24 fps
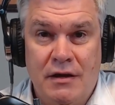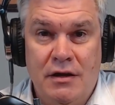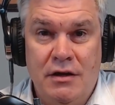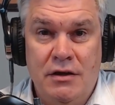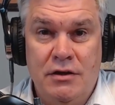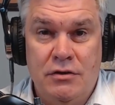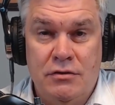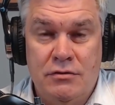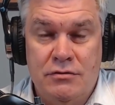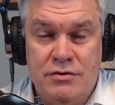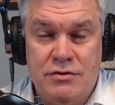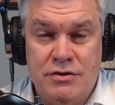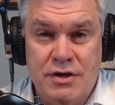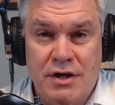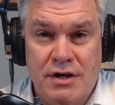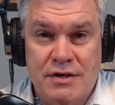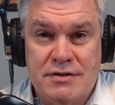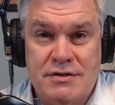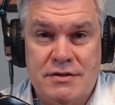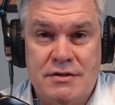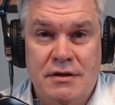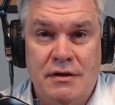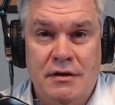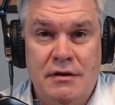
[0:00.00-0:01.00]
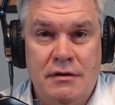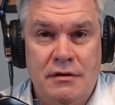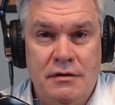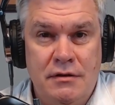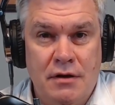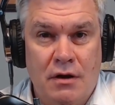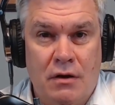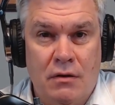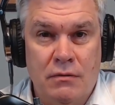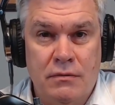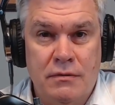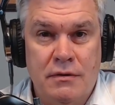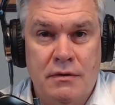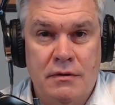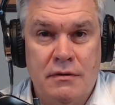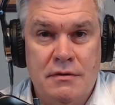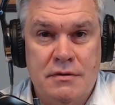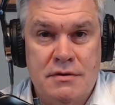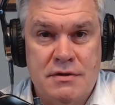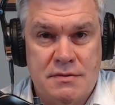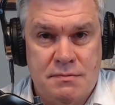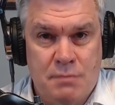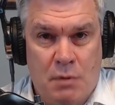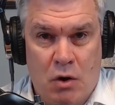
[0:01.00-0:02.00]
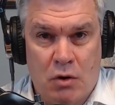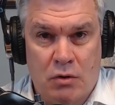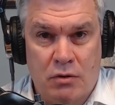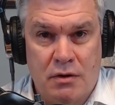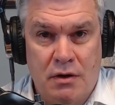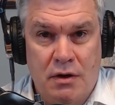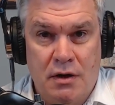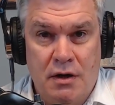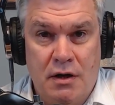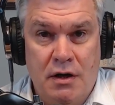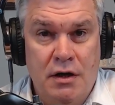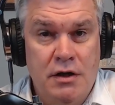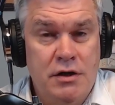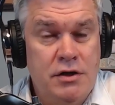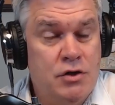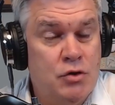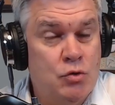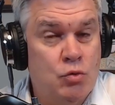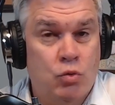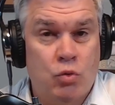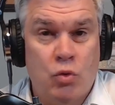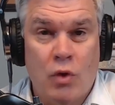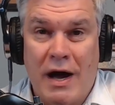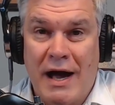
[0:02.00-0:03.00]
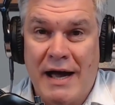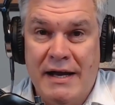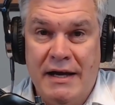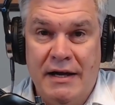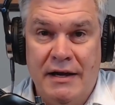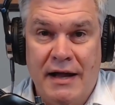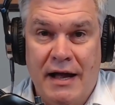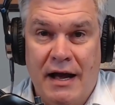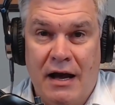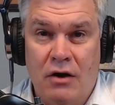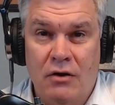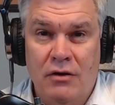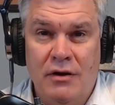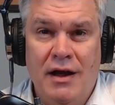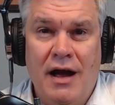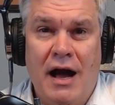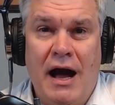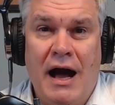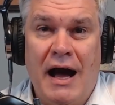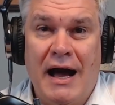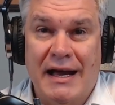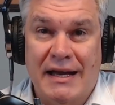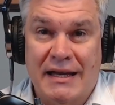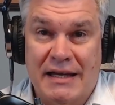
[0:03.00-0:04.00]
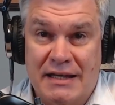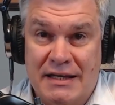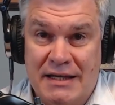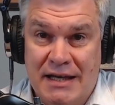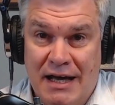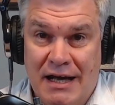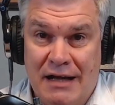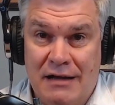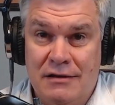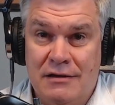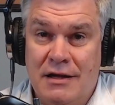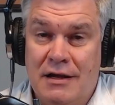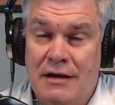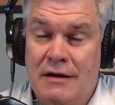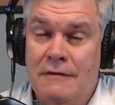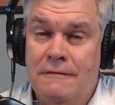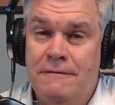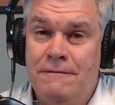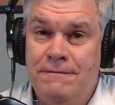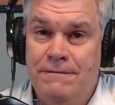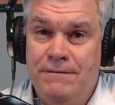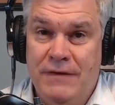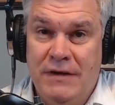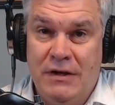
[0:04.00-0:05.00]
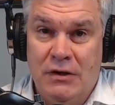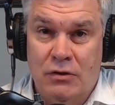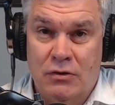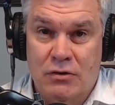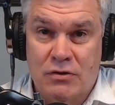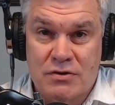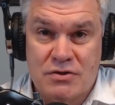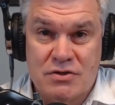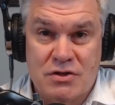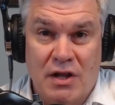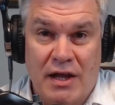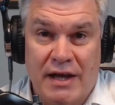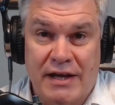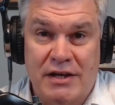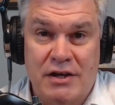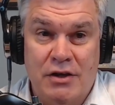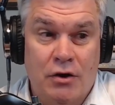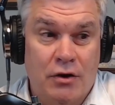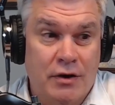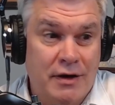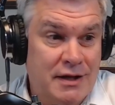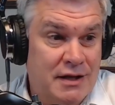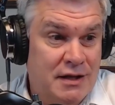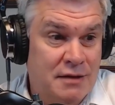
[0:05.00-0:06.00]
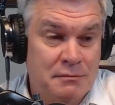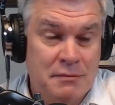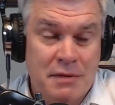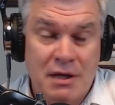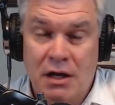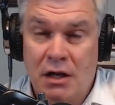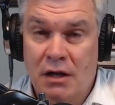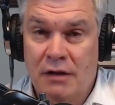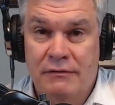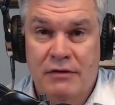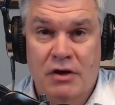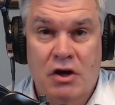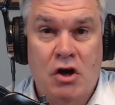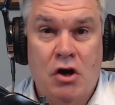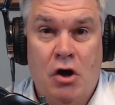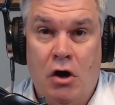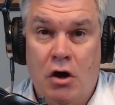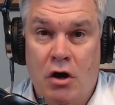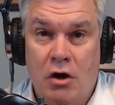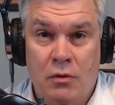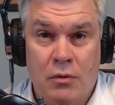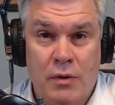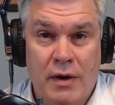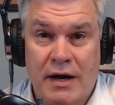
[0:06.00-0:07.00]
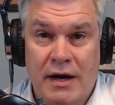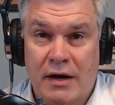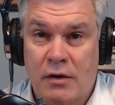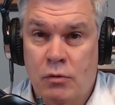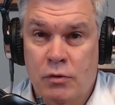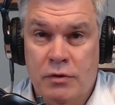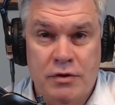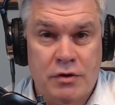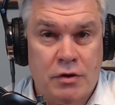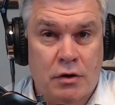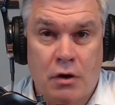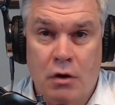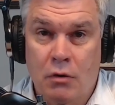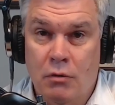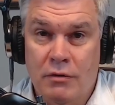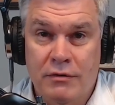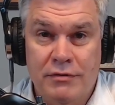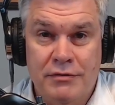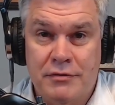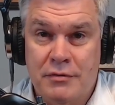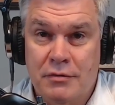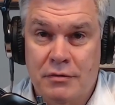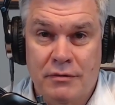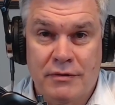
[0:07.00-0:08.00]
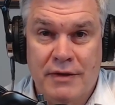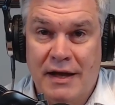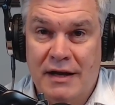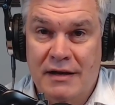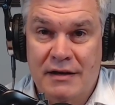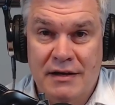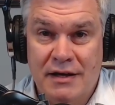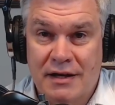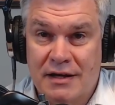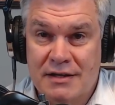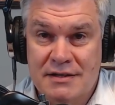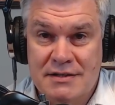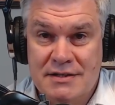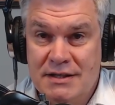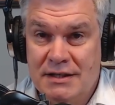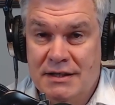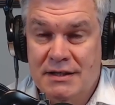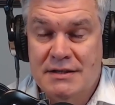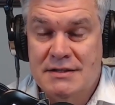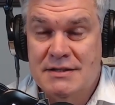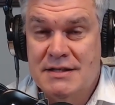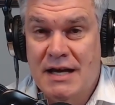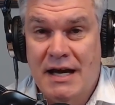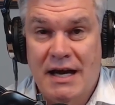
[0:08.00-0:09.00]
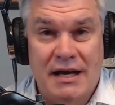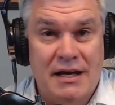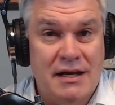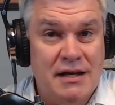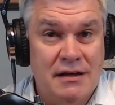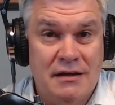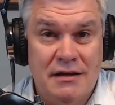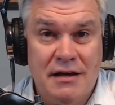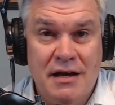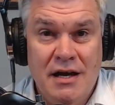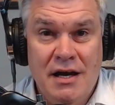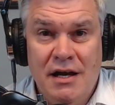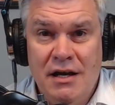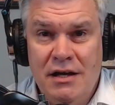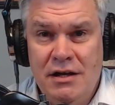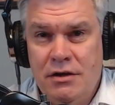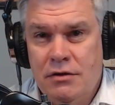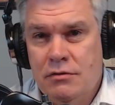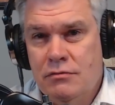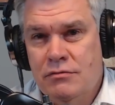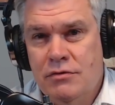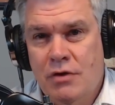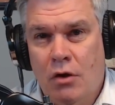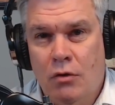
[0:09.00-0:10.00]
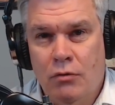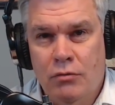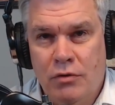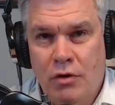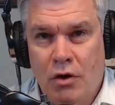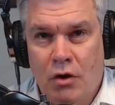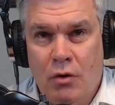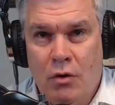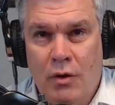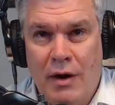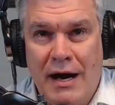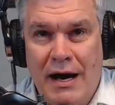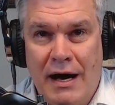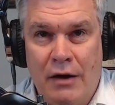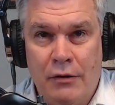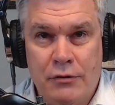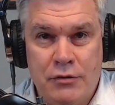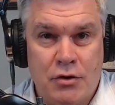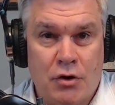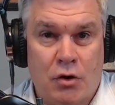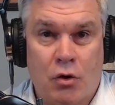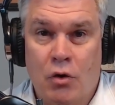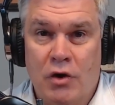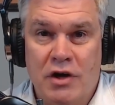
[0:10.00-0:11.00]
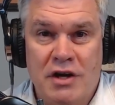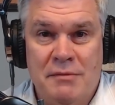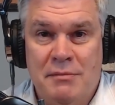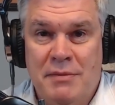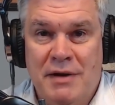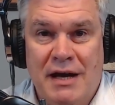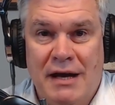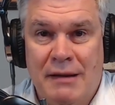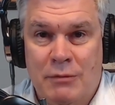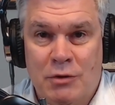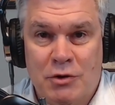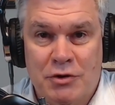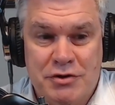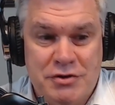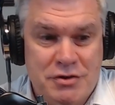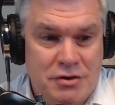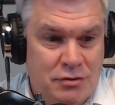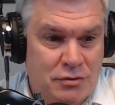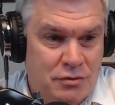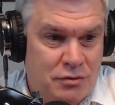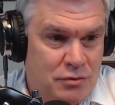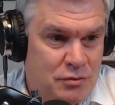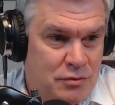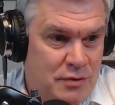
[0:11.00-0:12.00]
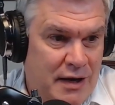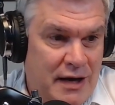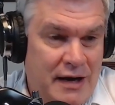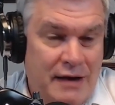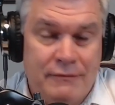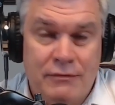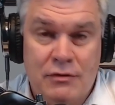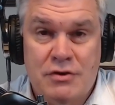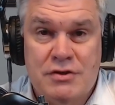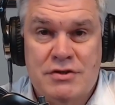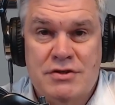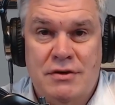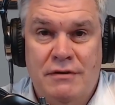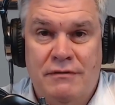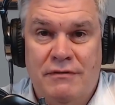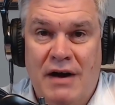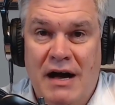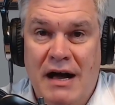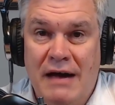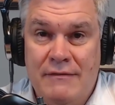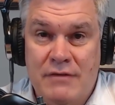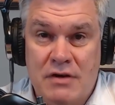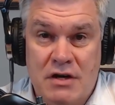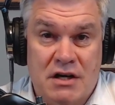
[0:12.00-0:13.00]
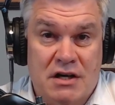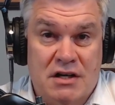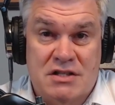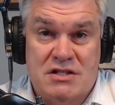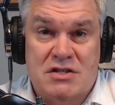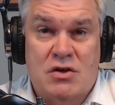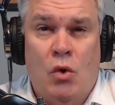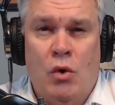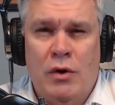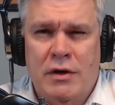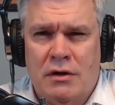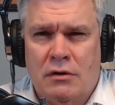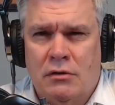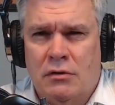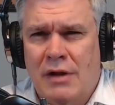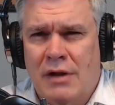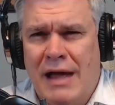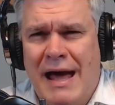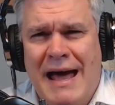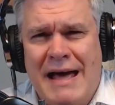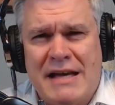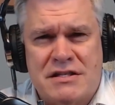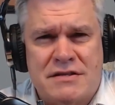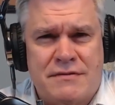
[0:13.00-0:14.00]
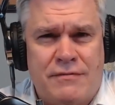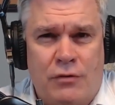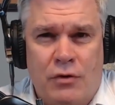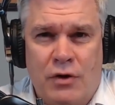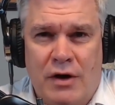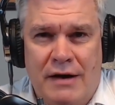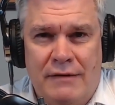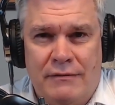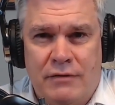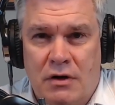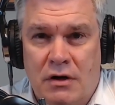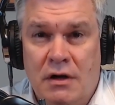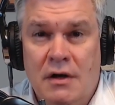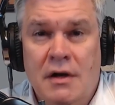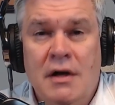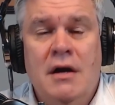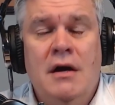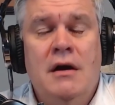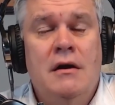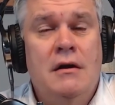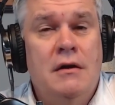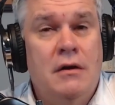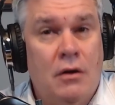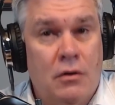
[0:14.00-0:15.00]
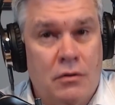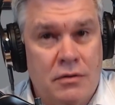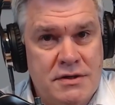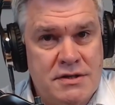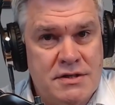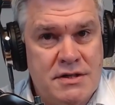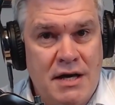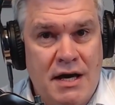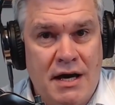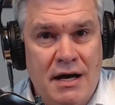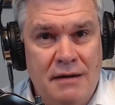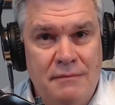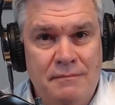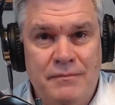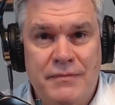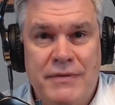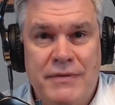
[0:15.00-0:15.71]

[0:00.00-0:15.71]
You just don't smoke. You ride it out. I get that it feels like you're in the middle of a car wreck when you're going through that nicotine attack and you don't know how you're going to be able to ever survive it and it's going to last forever. No, it's not.